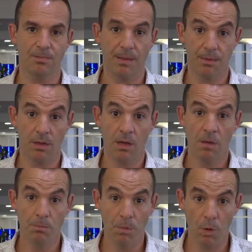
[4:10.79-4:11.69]
People are
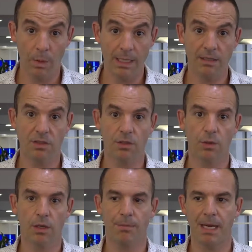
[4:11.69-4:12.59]
more willing to
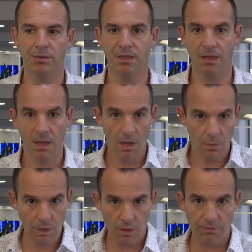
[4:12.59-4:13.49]
talk about it.
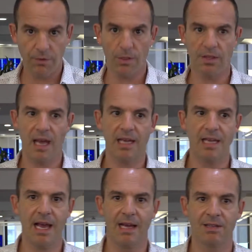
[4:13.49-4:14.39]
We're not fully there
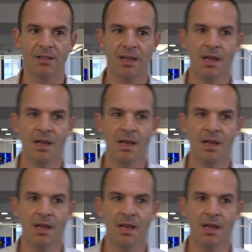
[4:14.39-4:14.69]
yet.